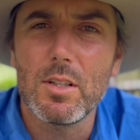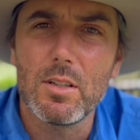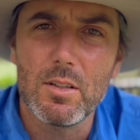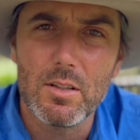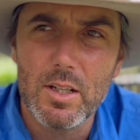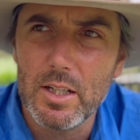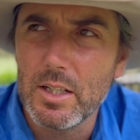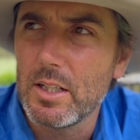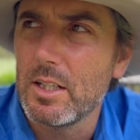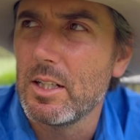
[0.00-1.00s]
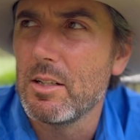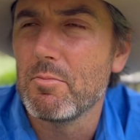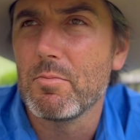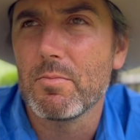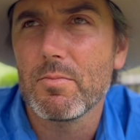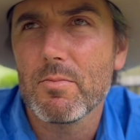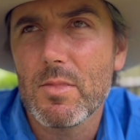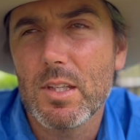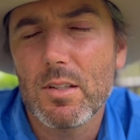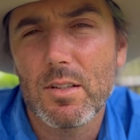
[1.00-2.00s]
and
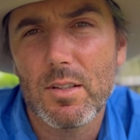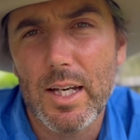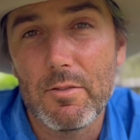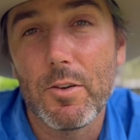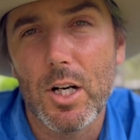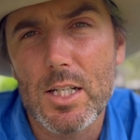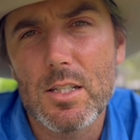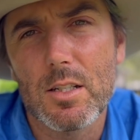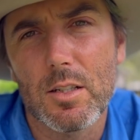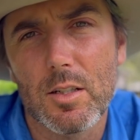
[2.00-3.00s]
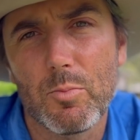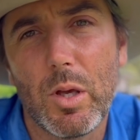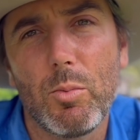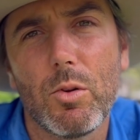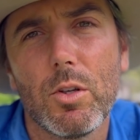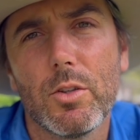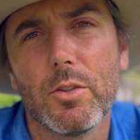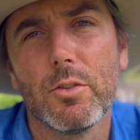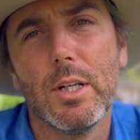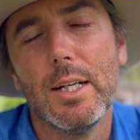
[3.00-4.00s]
advice to people
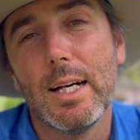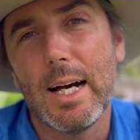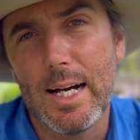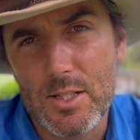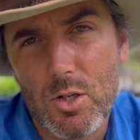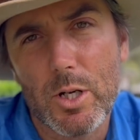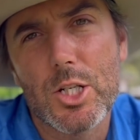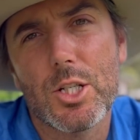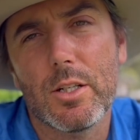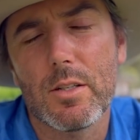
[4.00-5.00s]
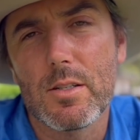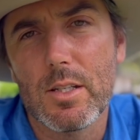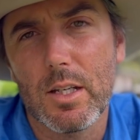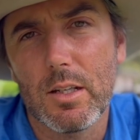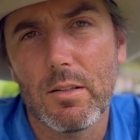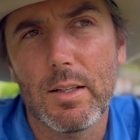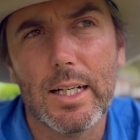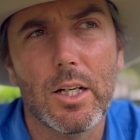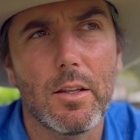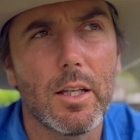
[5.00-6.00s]
who ask questions and
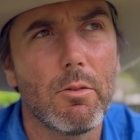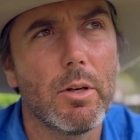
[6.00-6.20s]
that kind of thing.